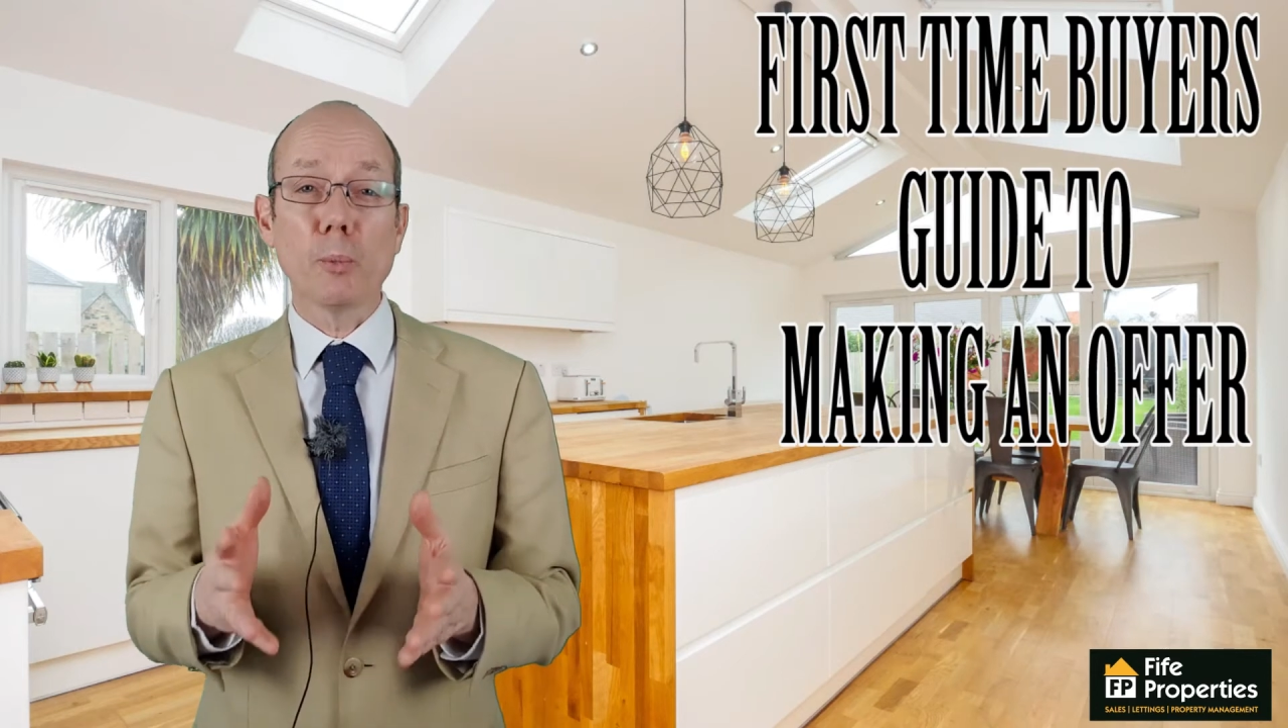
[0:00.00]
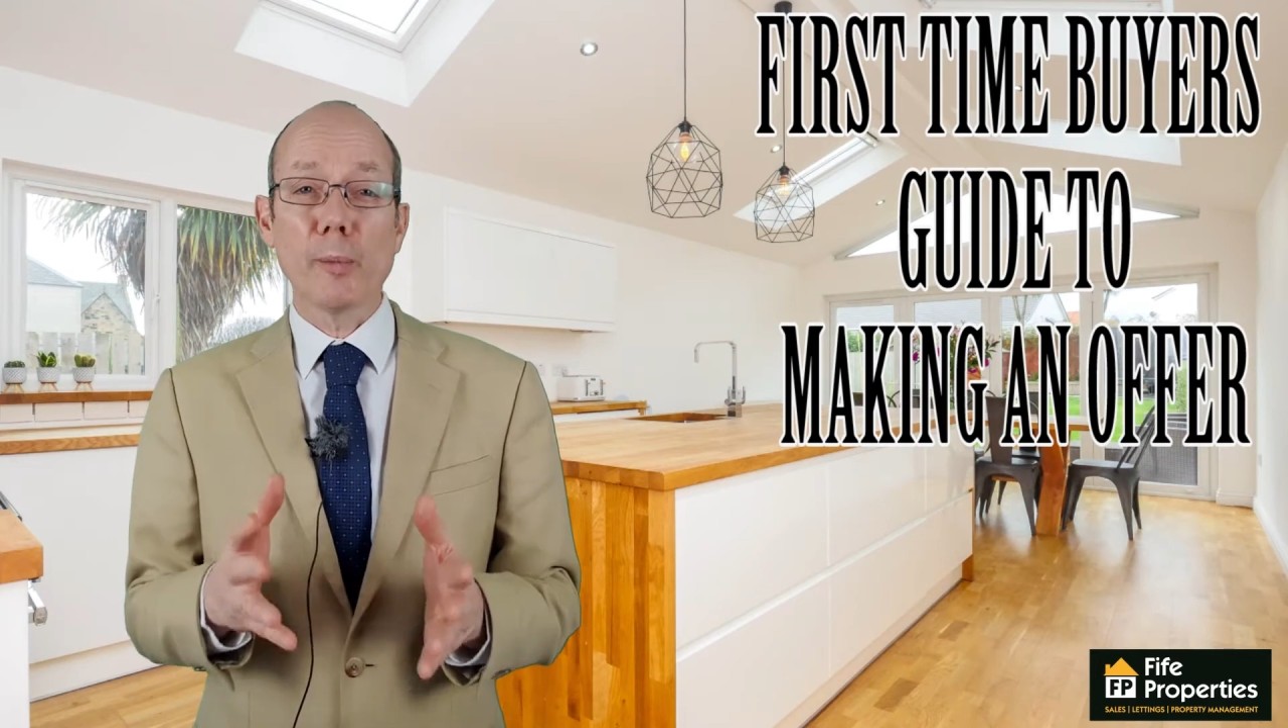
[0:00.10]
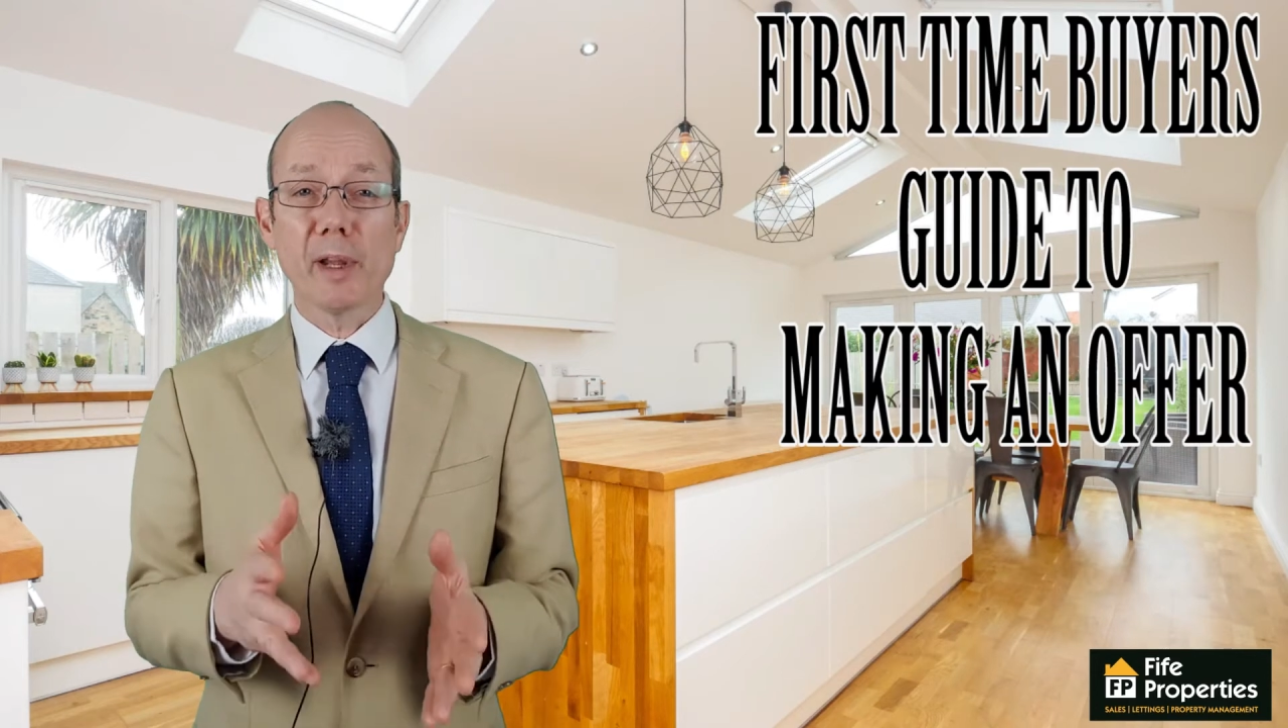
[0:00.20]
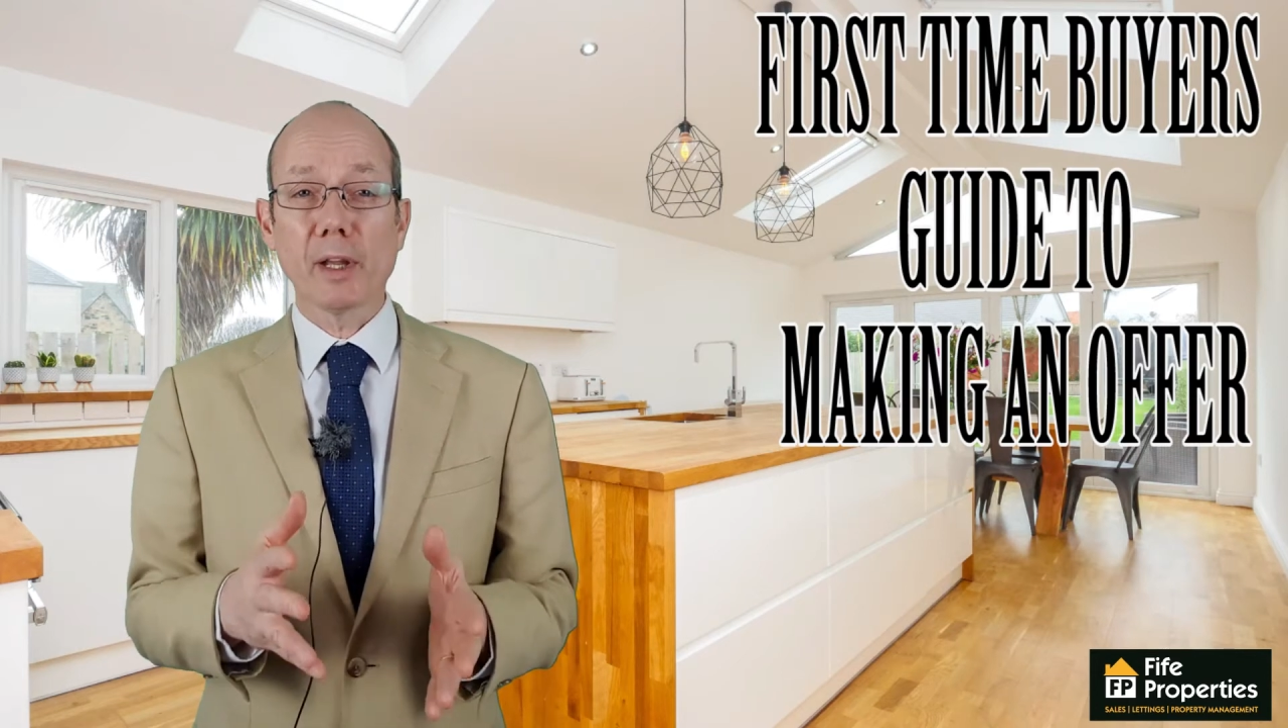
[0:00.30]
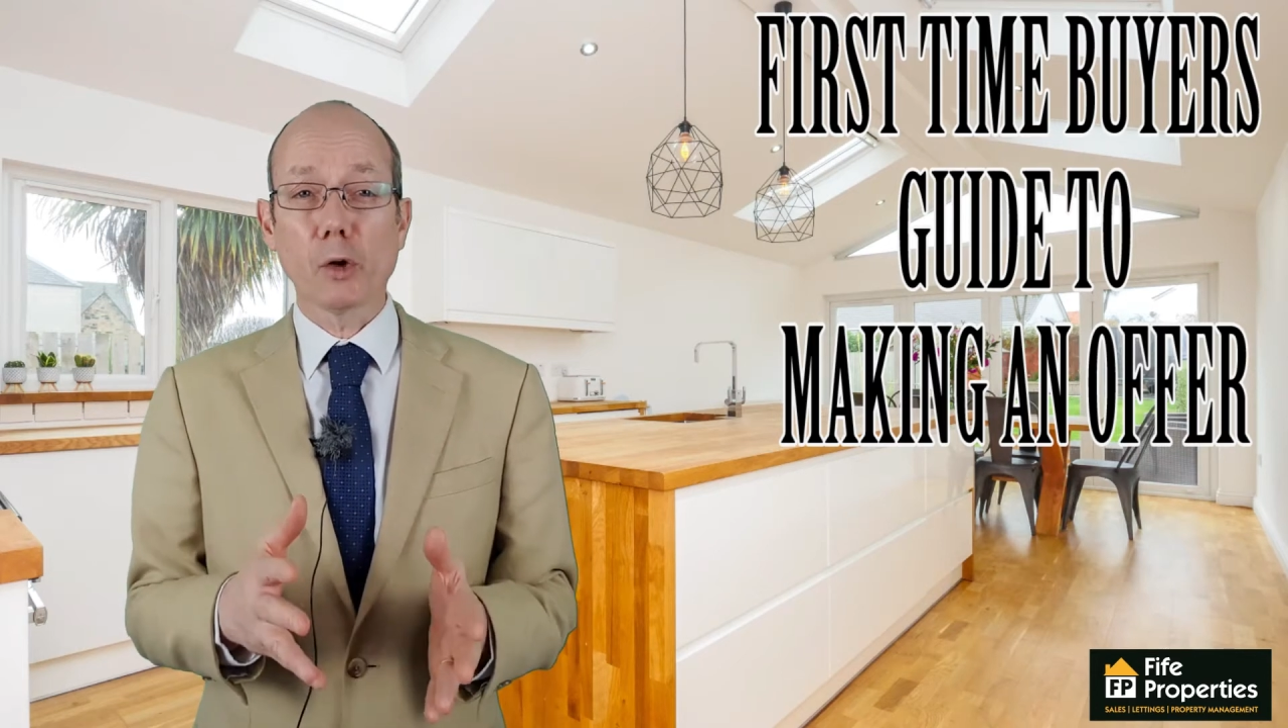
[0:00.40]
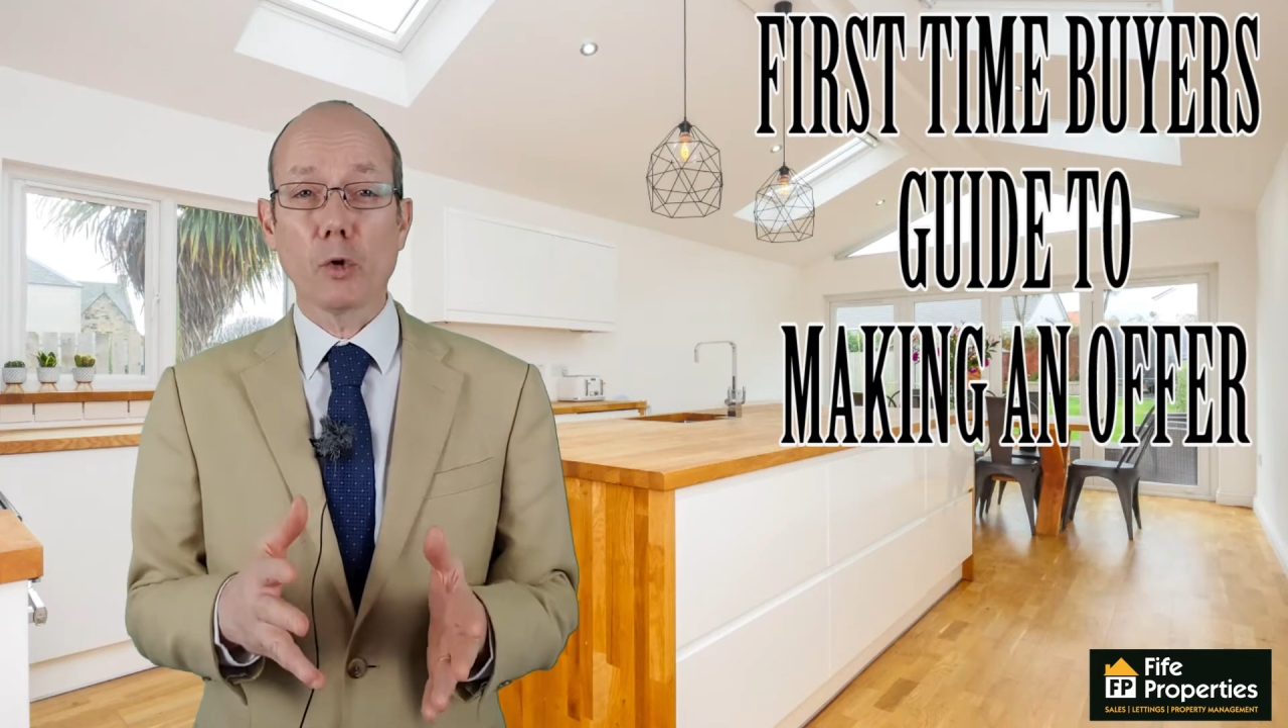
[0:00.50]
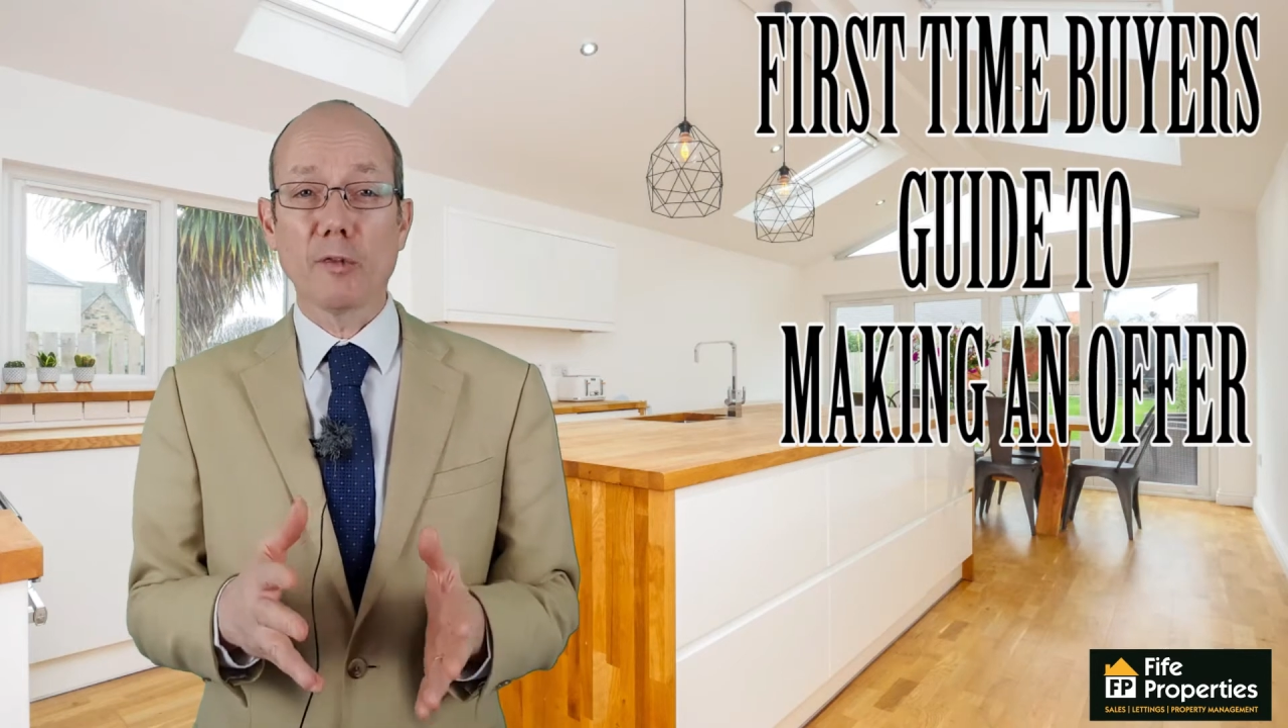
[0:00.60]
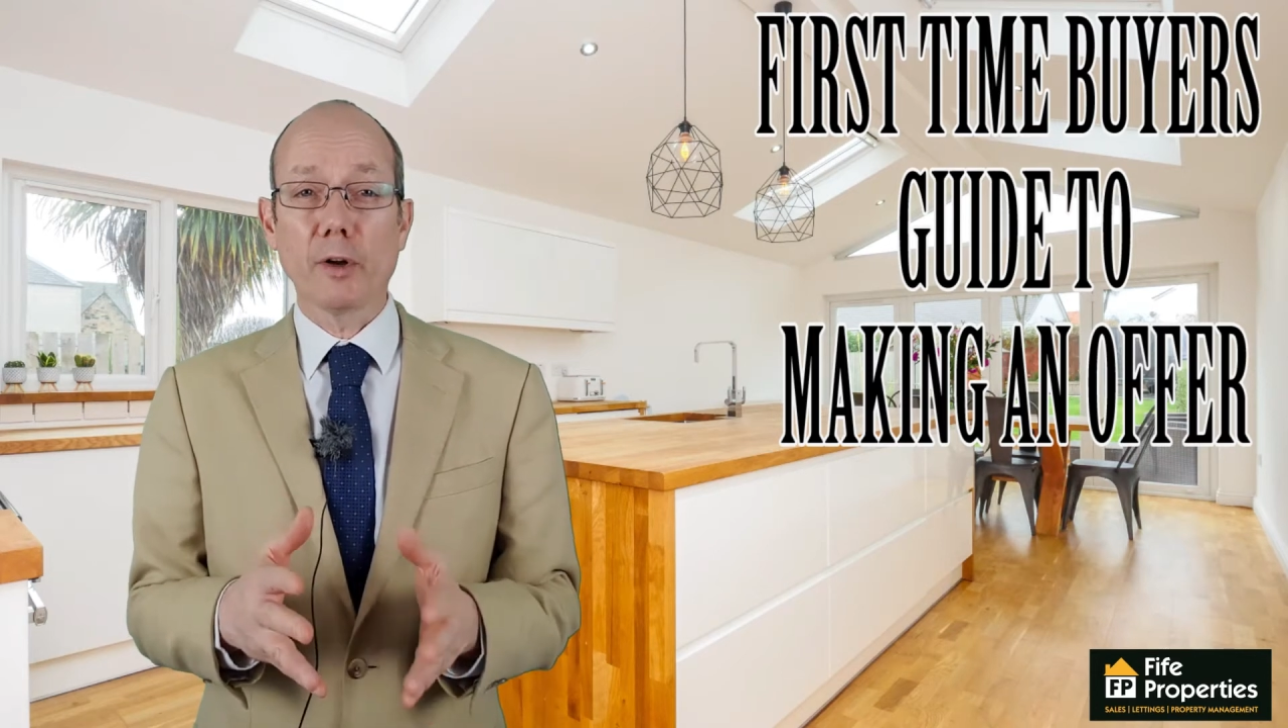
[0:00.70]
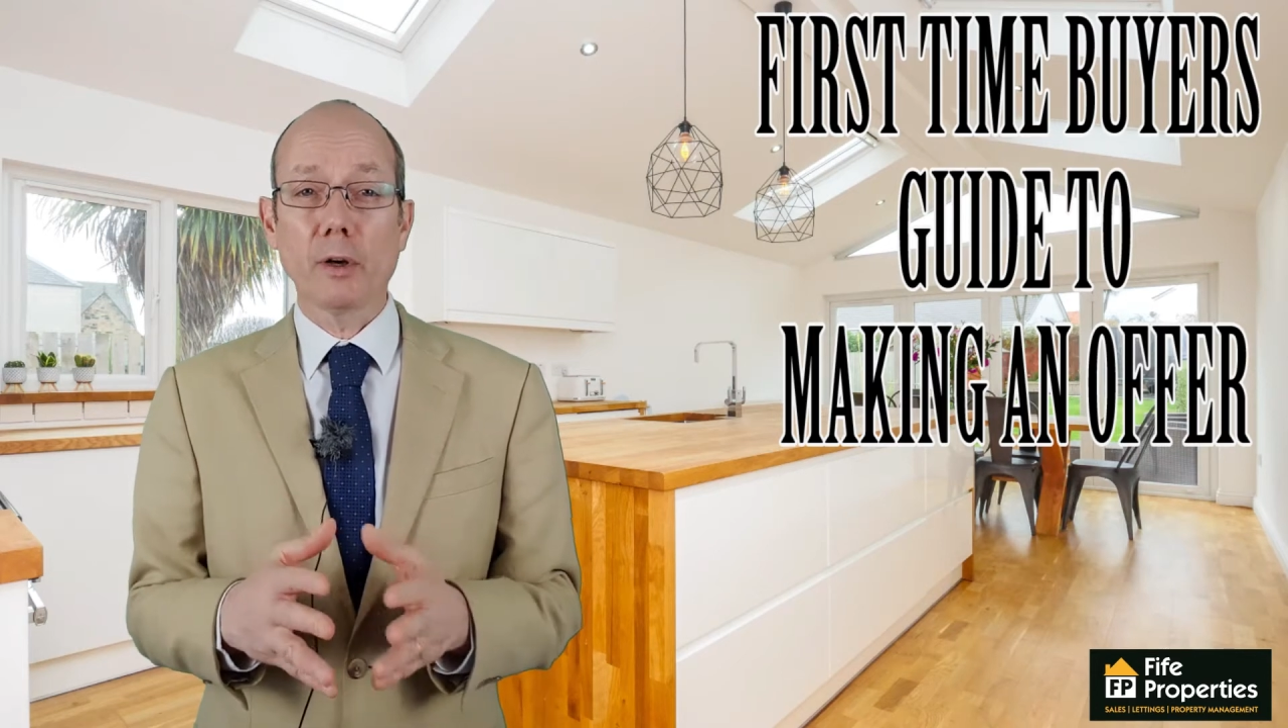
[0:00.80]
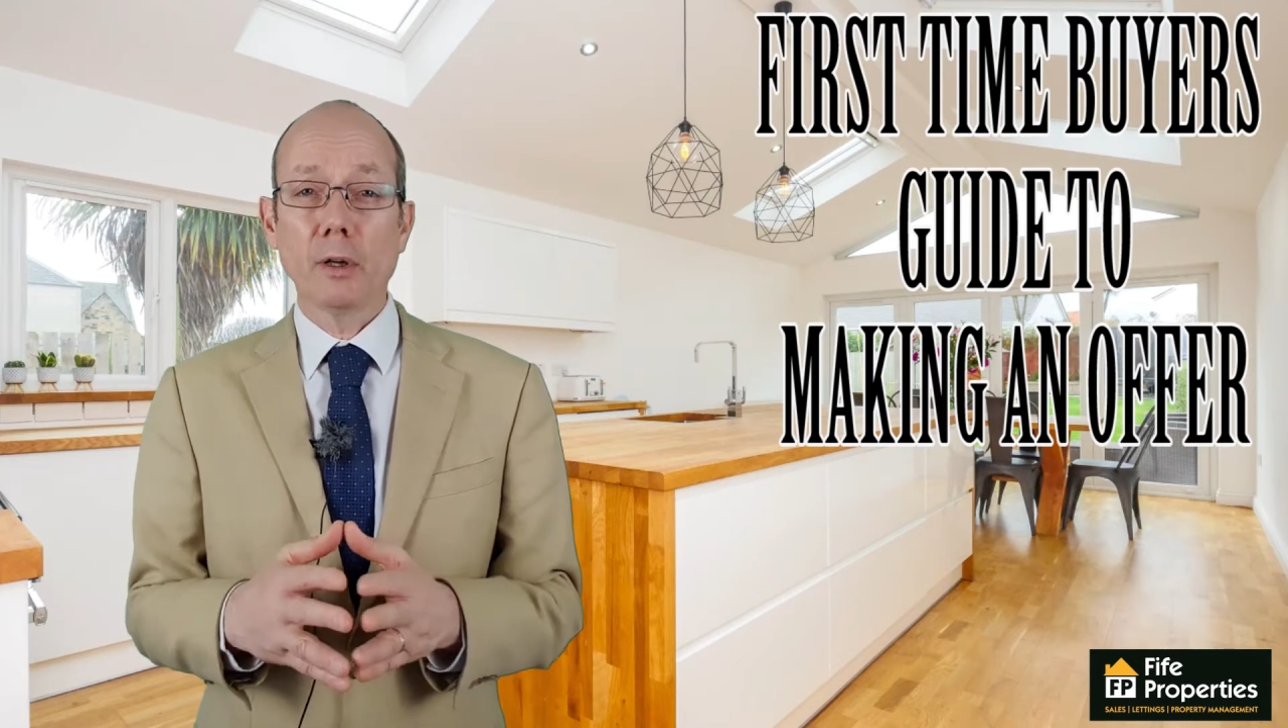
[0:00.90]
when making an
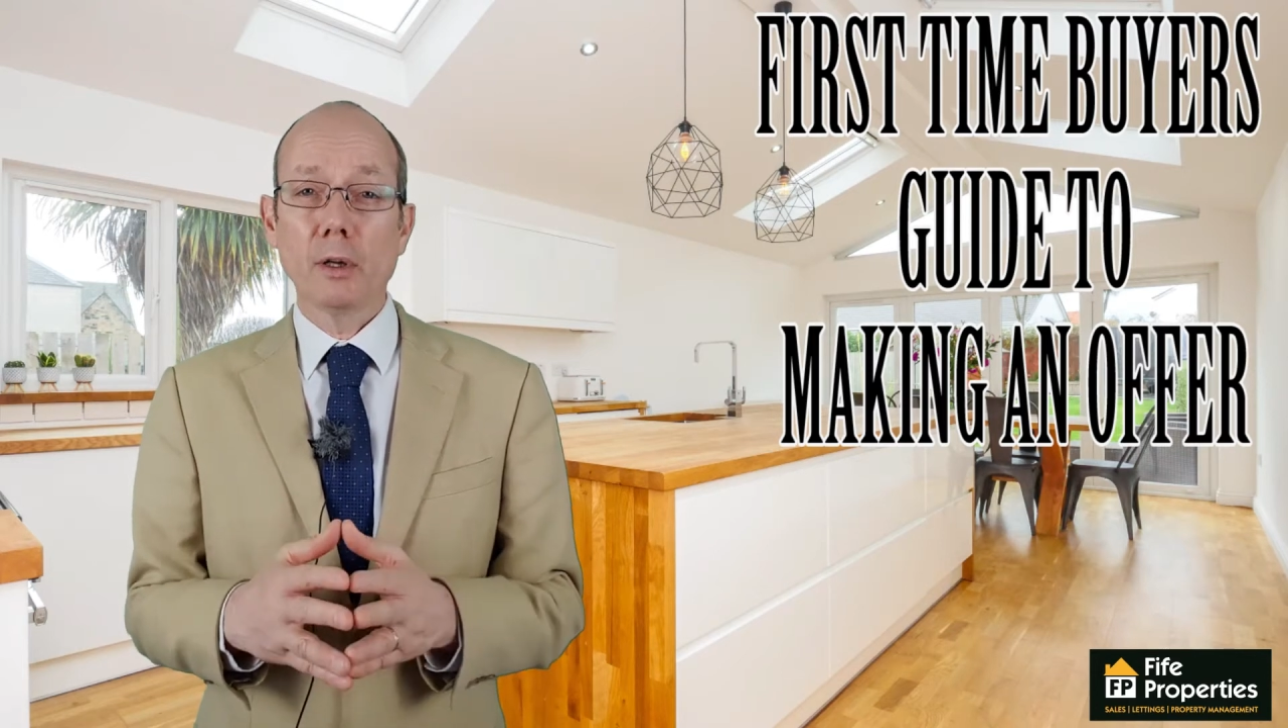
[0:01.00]
offer